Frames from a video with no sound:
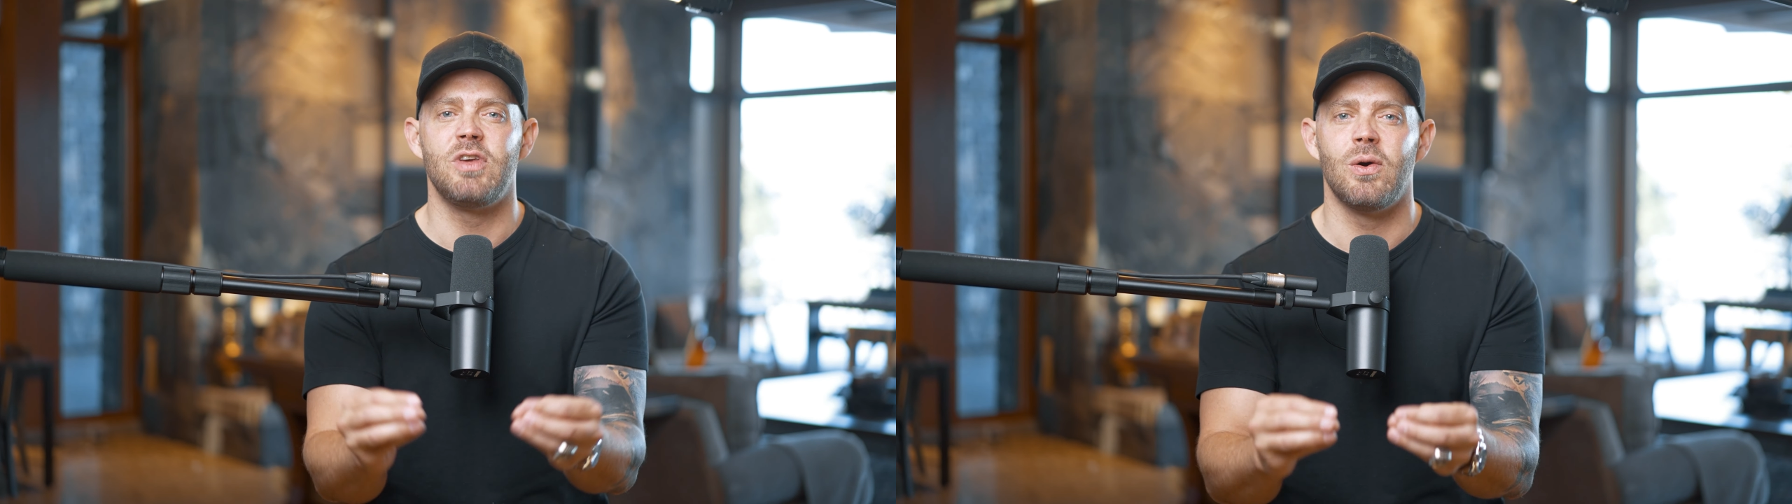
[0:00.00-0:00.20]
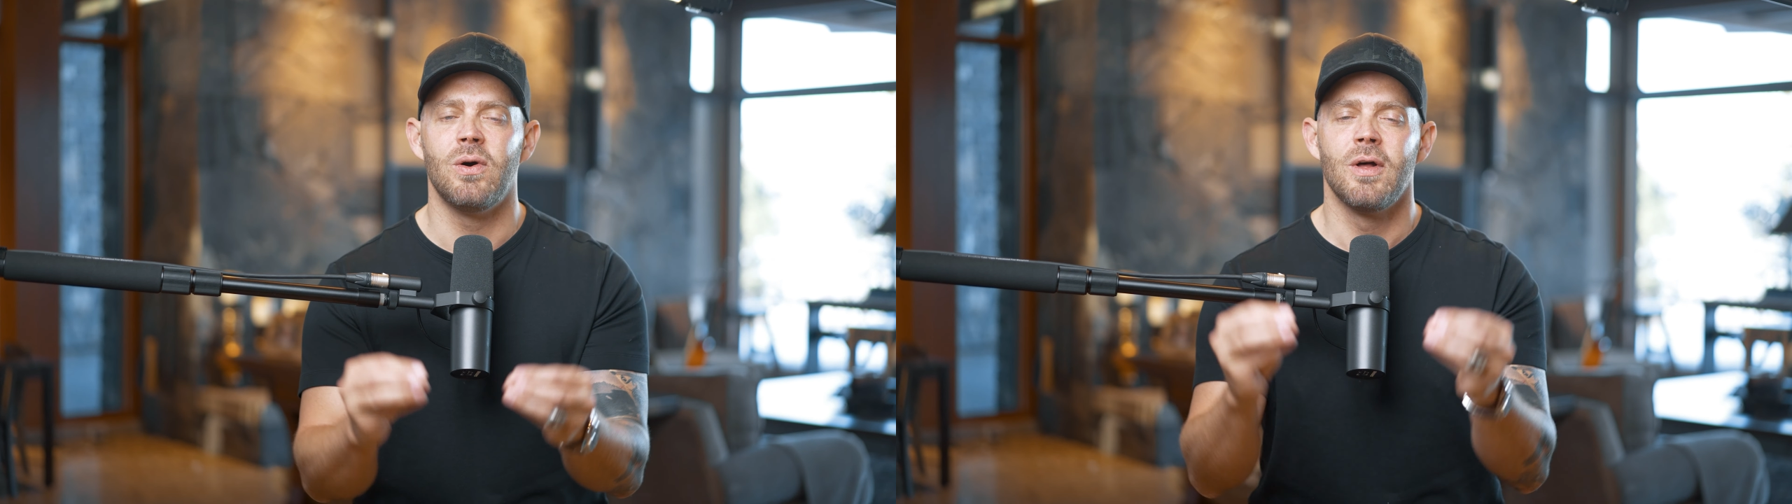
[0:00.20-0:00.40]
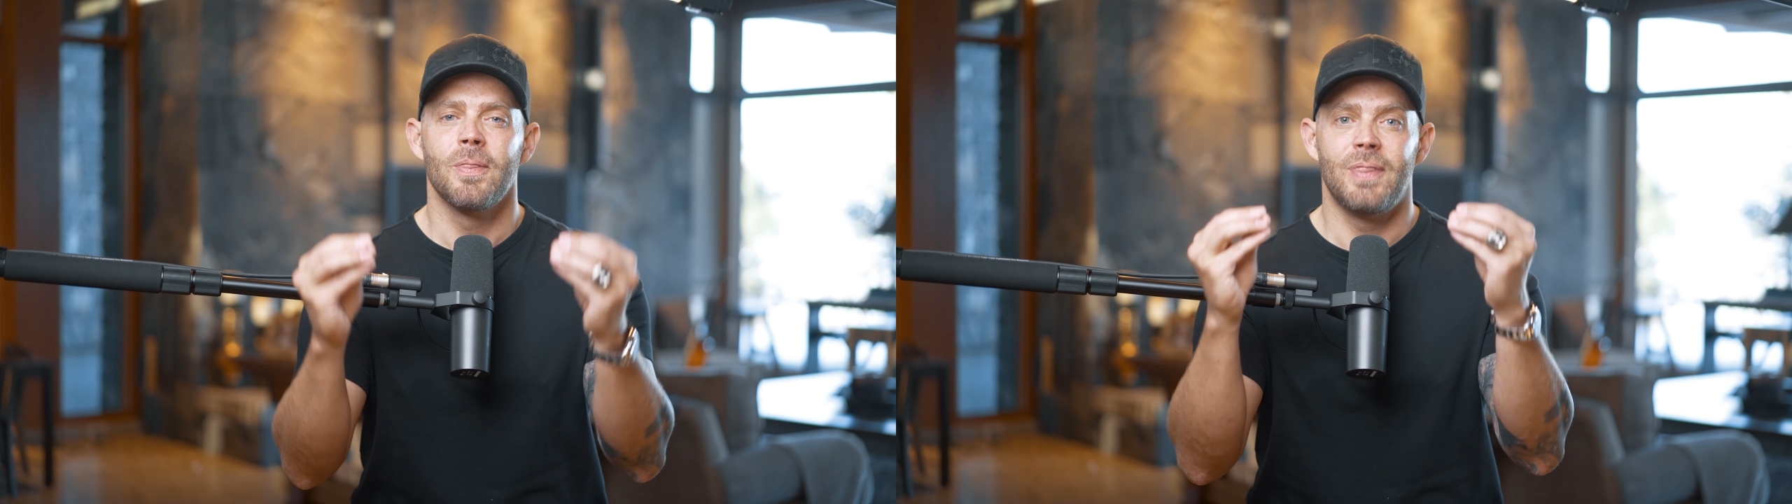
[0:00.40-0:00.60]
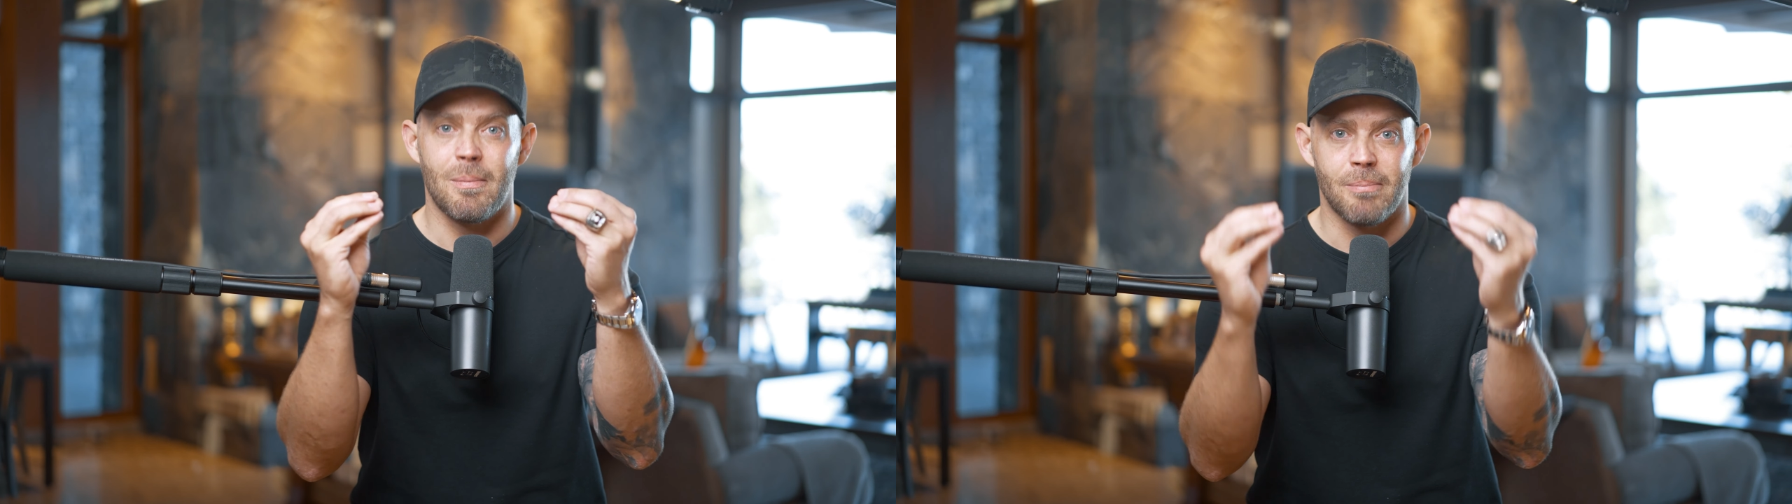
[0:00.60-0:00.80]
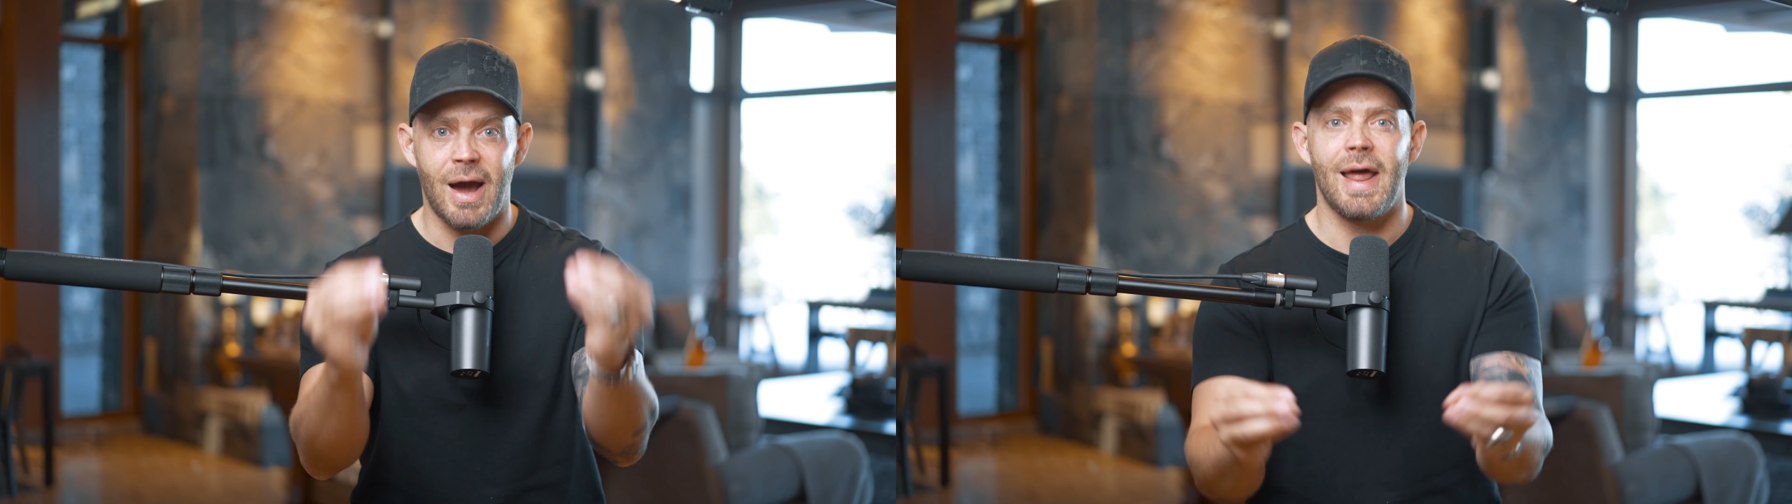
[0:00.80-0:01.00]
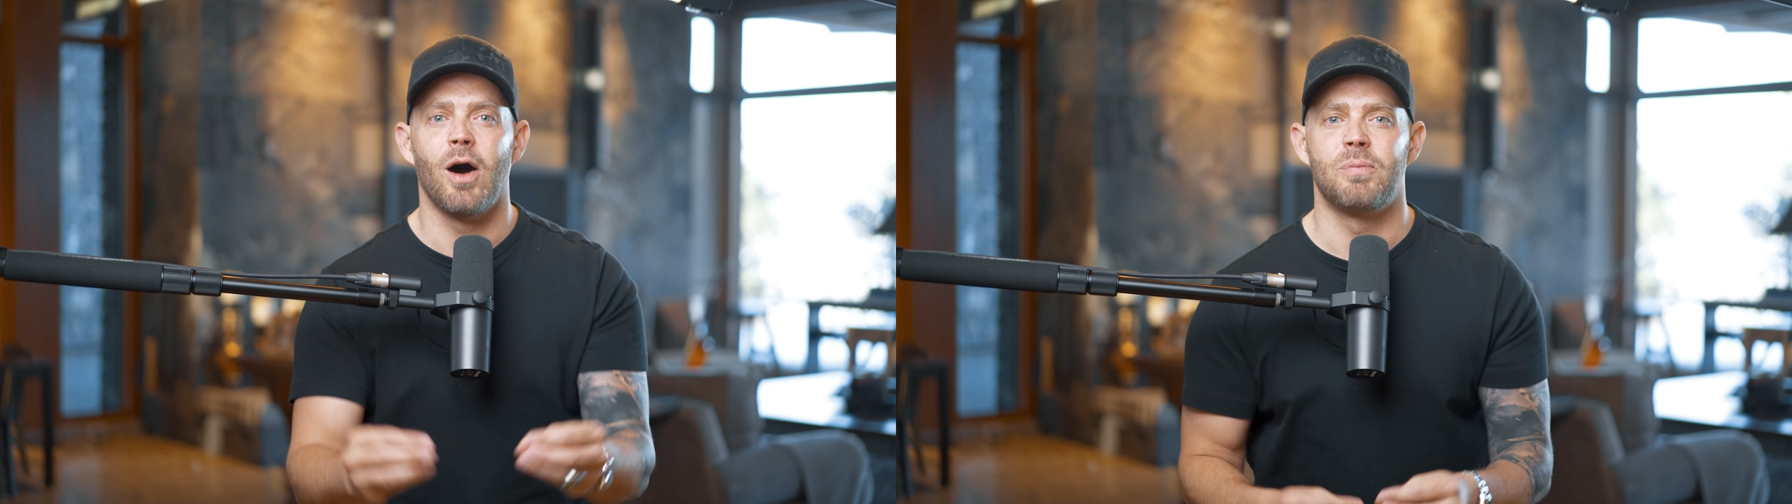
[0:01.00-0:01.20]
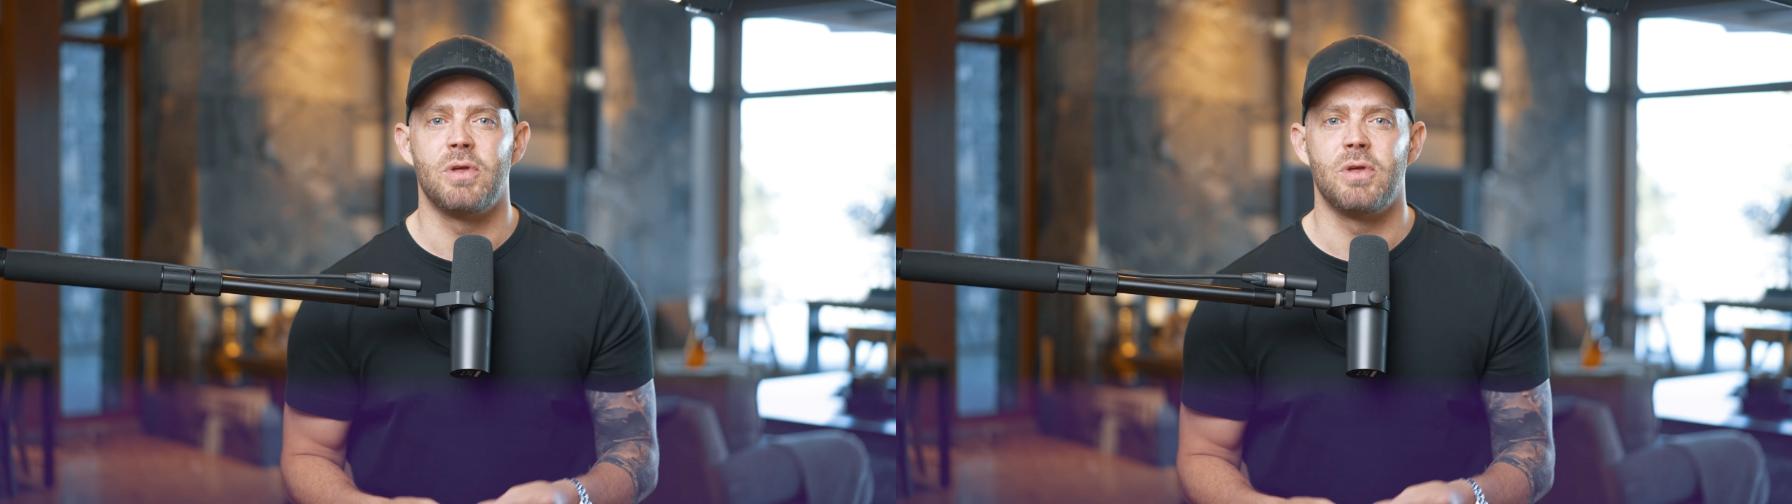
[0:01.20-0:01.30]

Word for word: you that might help